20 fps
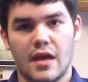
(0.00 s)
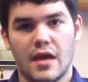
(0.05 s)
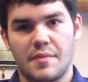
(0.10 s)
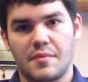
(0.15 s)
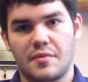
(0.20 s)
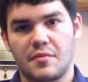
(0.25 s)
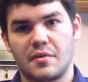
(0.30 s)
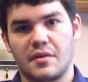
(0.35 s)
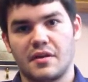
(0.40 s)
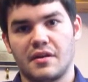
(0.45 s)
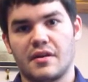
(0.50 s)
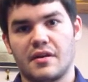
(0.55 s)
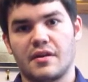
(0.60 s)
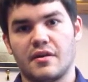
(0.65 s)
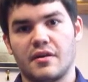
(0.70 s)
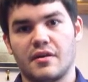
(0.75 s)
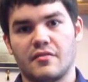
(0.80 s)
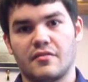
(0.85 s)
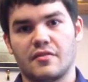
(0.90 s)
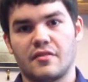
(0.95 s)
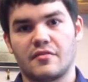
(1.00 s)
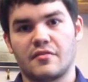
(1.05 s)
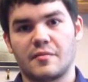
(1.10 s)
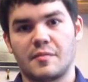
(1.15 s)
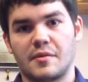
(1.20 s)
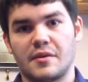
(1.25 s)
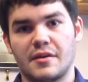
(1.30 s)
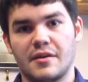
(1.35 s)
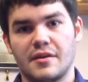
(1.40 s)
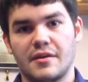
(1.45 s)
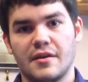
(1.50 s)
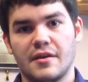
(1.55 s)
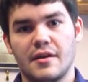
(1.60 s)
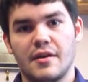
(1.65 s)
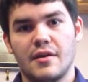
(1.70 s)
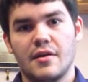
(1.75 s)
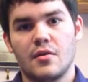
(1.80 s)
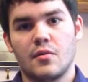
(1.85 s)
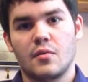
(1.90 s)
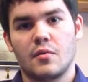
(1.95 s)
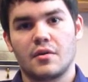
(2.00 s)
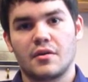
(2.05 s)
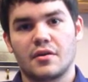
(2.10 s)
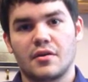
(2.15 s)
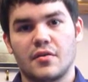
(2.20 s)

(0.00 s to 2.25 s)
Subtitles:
Happy rainy day off, everybody. I want